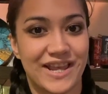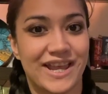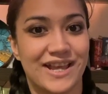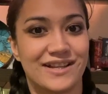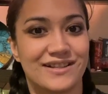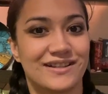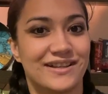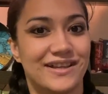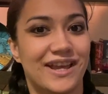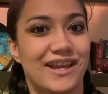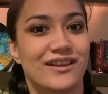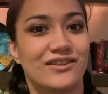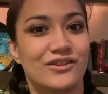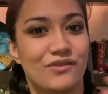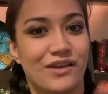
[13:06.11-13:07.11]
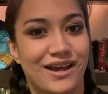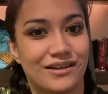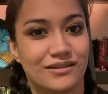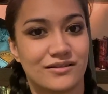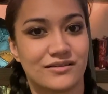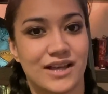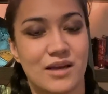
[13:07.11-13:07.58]
And again, you add
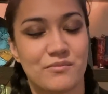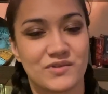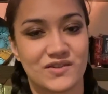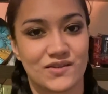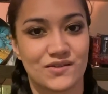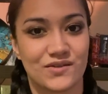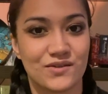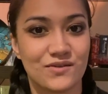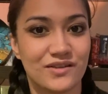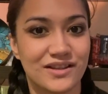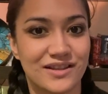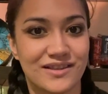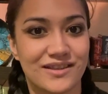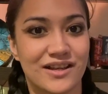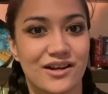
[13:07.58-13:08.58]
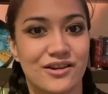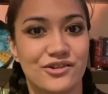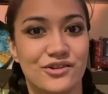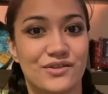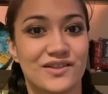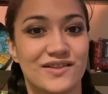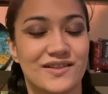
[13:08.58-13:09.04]
on lapis lazuli in there and
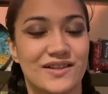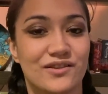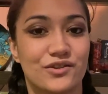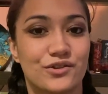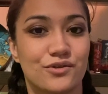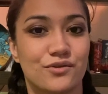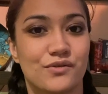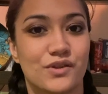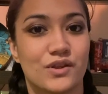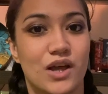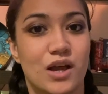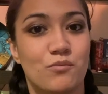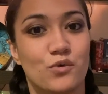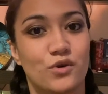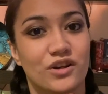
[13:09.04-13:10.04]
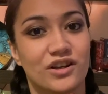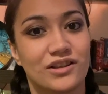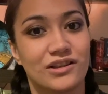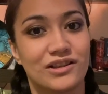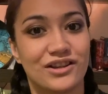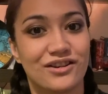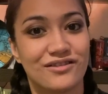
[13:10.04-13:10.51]
you can see the truth a lot more
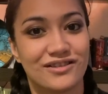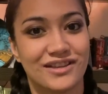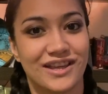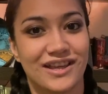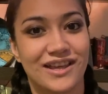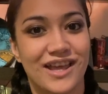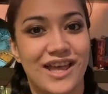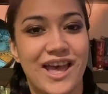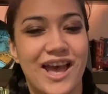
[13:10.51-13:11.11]
clearly.